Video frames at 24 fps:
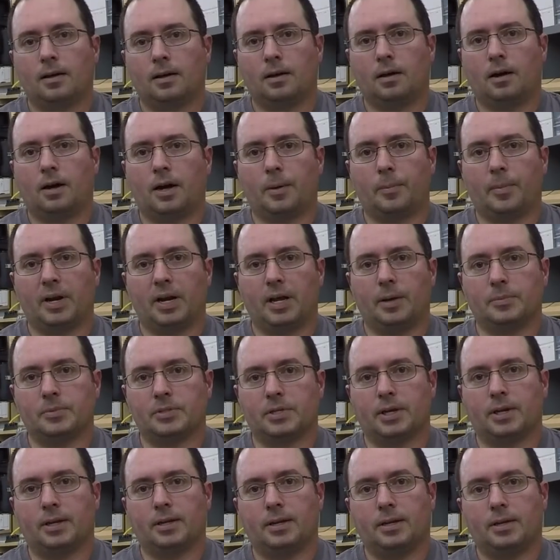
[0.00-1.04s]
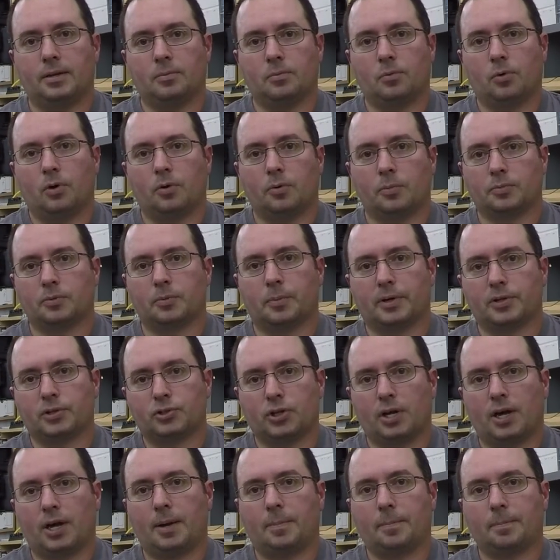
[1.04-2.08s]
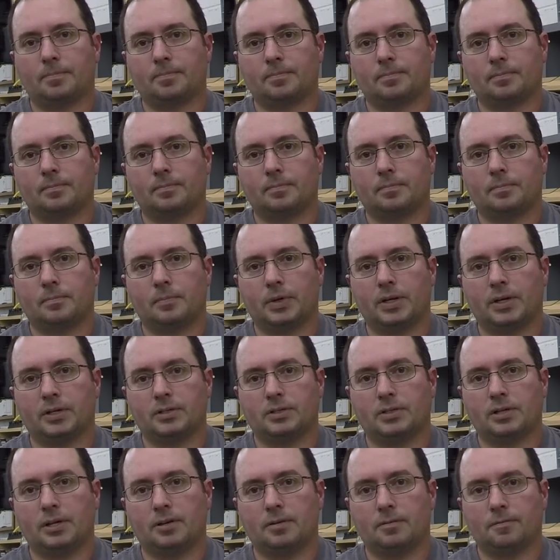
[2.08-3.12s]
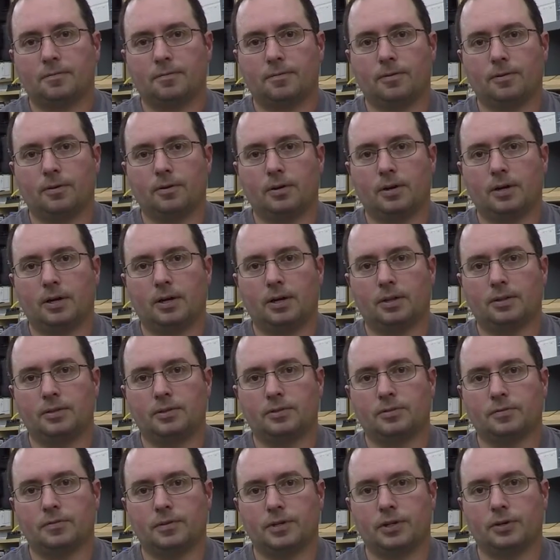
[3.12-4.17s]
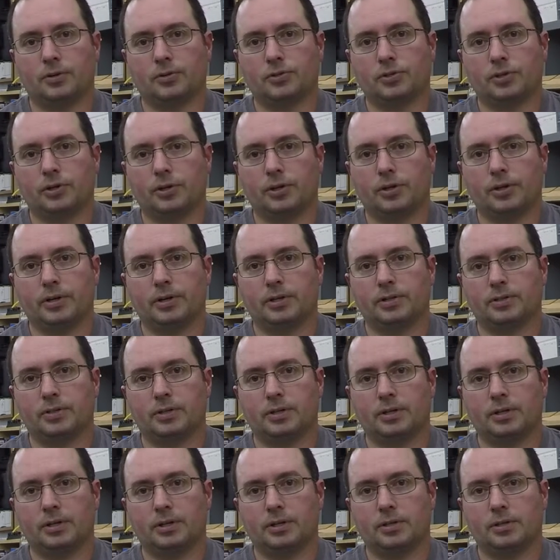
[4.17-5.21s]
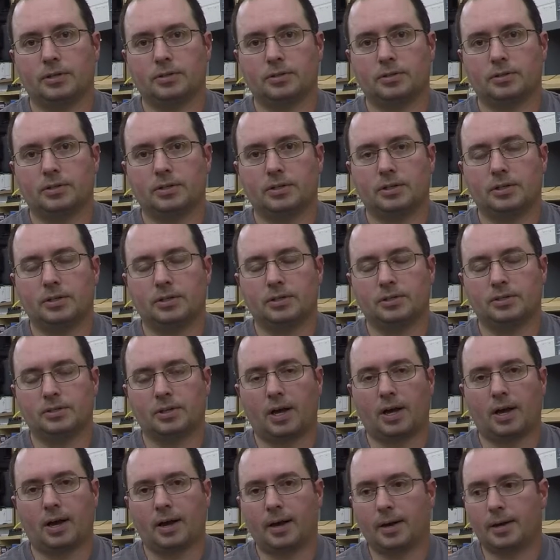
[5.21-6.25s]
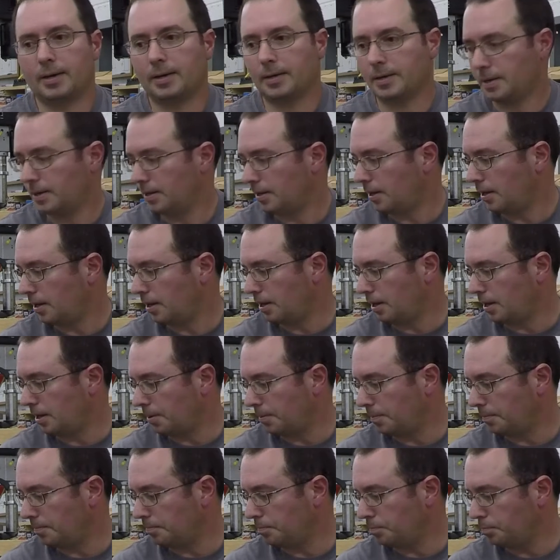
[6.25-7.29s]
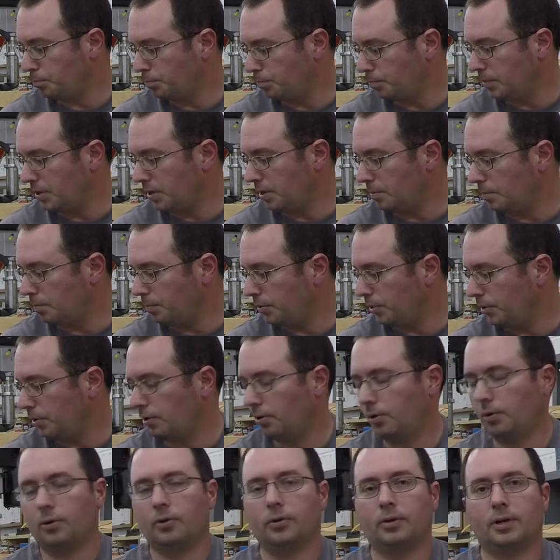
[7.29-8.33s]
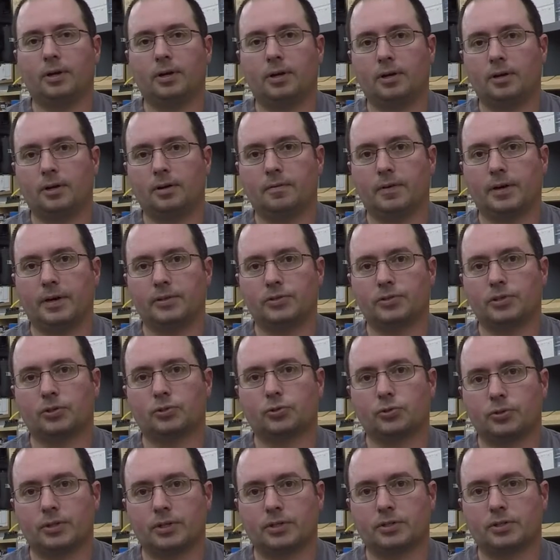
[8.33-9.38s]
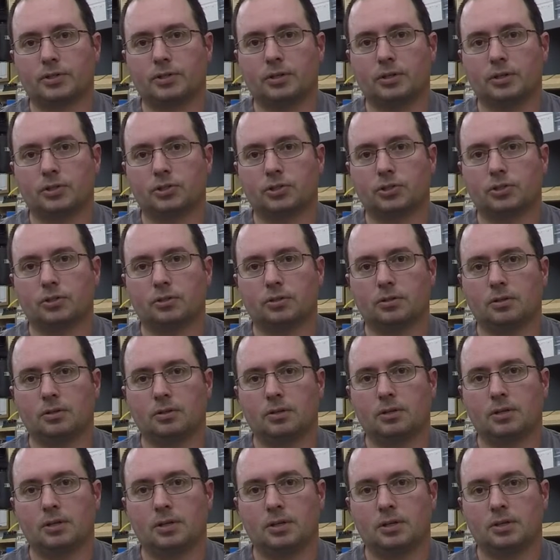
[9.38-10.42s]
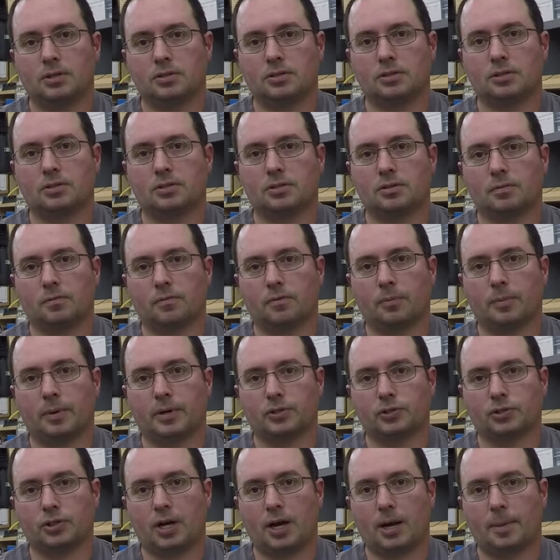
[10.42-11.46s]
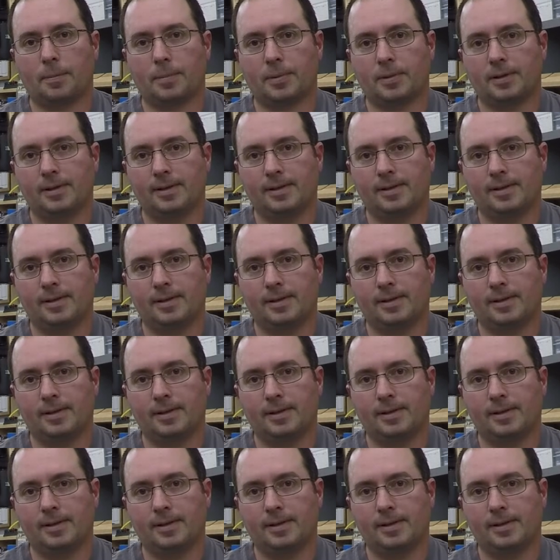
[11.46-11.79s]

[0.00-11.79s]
Hi, my name is Andy. Welcome to my shop. My intent for this video series is the design and build of a central dust collection system for my shop.